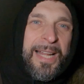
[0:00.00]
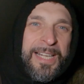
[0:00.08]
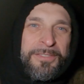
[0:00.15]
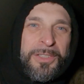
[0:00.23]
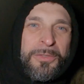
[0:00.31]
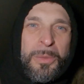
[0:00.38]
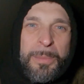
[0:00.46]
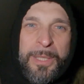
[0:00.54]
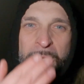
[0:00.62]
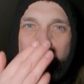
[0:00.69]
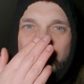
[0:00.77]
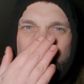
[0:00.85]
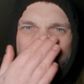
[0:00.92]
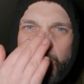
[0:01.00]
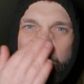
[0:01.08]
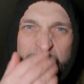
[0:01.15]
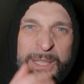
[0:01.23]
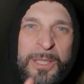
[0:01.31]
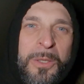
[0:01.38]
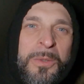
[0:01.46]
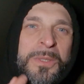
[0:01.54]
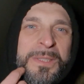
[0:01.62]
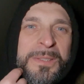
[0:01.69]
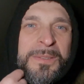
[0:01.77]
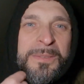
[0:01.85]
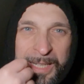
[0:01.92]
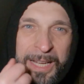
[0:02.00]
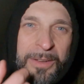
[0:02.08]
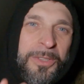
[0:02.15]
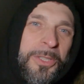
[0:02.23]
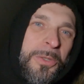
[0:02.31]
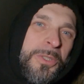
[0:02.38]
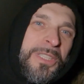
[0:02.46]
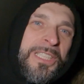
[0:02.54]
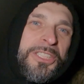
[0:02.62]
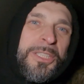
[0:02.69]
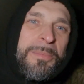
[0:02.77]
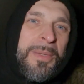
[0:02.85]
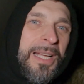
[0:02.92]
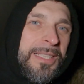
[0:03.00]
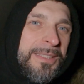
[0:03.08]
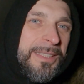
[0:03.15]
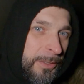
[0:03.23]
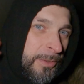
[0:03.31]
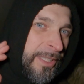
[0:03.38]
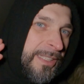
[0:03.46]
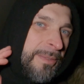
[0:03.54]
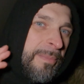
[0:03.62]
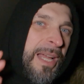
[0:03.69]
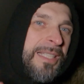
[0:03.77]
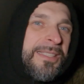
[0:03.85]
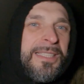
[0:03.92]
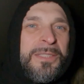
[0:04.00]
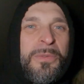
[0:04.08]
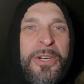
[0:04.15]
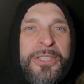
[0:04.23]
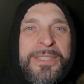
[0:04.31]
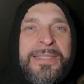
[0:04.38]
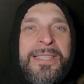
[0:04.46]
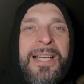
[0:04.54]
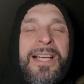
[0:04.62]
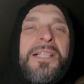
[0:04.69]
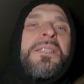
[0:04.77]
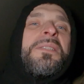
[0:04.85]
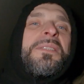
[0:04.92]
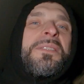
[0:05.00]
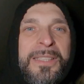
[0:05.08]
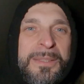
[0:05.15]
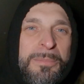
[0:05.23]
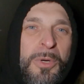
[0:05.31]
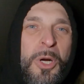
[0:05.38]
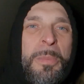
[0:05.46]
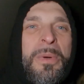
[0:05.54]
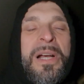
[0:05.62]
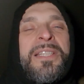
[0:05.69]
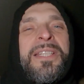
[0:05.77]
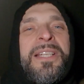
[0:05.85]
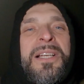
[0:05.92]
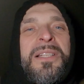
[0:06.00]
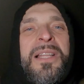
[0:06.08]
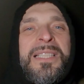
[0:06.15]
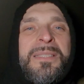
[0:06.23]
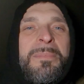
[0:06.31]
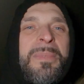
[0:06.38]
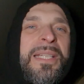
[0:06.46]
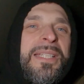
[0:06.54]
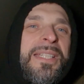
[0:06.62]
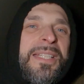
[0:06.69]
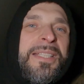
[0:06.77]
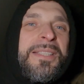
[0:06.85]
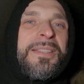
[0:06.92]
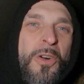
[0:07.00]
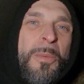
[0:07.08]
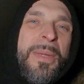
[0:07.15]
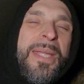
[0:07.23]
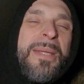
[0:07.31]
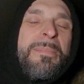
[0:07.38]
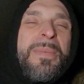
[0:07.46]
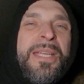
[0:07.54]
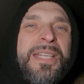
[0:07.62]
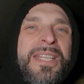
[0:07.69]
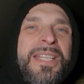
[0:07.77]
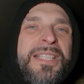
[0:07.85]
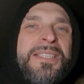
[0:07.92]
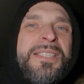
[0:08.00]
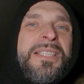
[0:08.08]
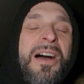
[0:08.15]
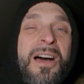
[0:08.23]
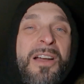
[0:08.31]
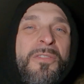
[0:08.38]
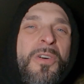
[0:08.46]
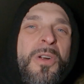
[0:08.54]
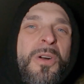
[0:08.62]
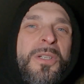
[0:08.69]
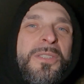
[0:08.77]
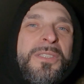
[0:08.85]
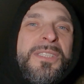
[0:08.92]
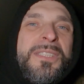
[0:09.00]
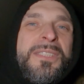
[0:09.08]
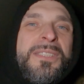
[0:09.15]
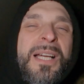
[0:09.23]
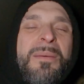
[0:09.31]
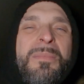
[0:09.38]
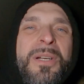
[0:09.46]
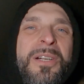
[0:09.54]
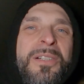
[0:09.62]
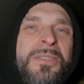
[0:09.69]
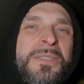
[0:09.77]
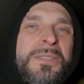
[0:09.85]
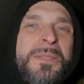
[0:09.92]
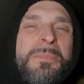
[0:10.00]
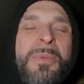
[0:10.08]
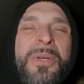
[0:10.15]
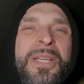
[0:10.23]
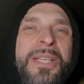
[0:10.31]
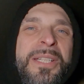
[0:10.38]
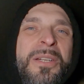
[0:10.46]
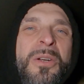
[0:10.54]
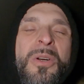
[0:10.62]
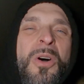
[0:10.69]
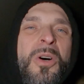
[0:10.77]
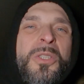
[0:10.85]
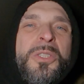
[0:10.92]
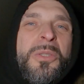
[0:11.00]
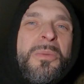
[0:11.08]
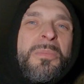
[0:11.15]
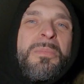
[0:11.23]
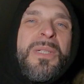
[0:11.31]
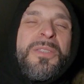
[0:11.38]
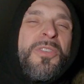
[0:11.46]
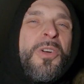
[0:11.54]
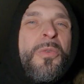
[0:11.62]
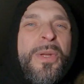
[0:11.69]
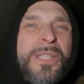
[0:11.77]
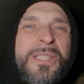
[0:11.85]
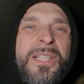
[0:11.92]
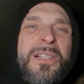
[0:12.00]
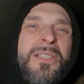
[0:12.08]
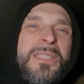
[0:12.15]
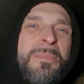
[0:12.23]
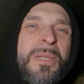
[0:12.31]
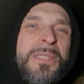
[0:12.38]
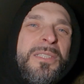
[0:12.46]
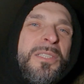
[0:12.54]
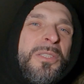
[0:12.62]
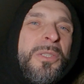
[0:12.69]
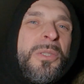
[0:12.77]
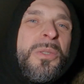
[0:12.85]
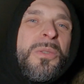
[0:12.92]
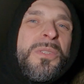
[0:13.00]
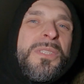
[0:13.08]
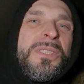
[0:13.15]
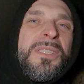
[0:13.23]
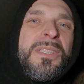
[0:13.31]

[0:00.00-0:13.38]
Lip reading: And if it will be cold for my nose, I will use ninja mask. So this mask is versatile. It's more practical as a beanie. For me, beanies are for summer, spring or autumn, but for winter it's better to use